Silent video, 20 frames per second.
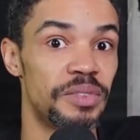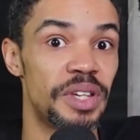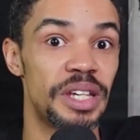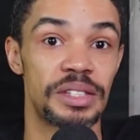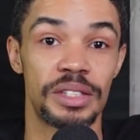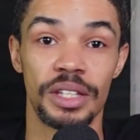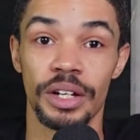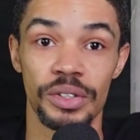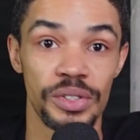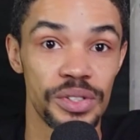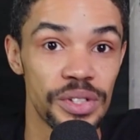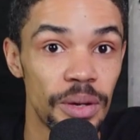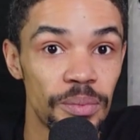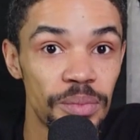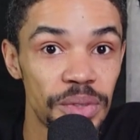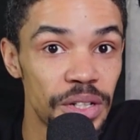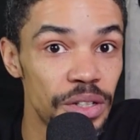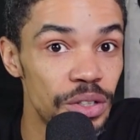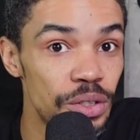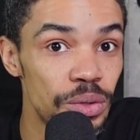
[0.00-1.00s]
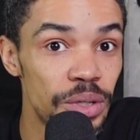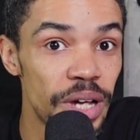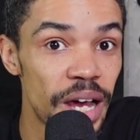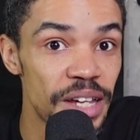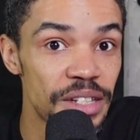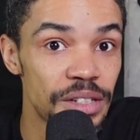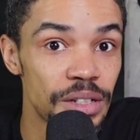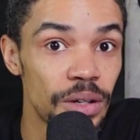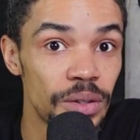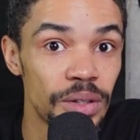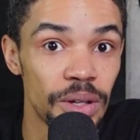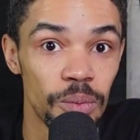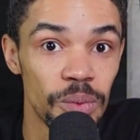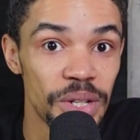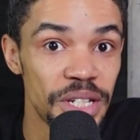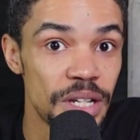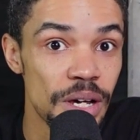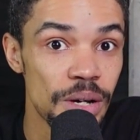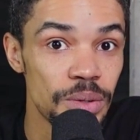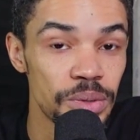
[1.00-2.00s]
there something you guys know that we
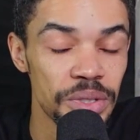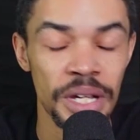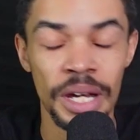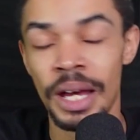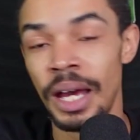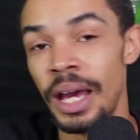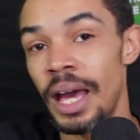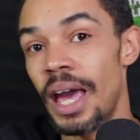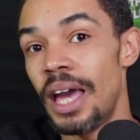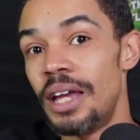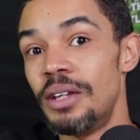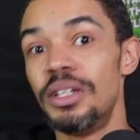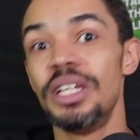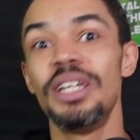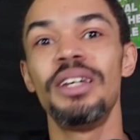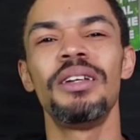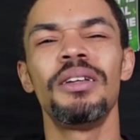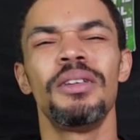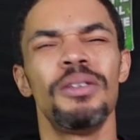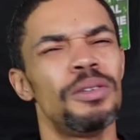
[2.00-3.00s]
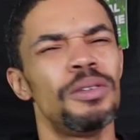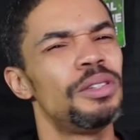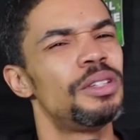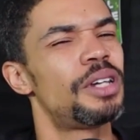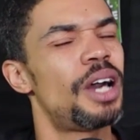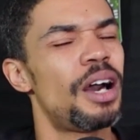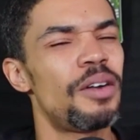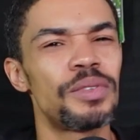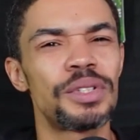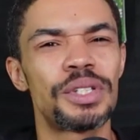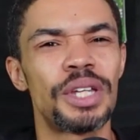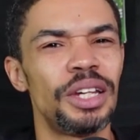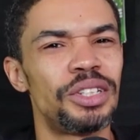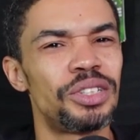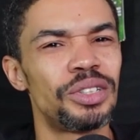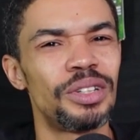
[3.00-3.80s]
don't? And then the conversation of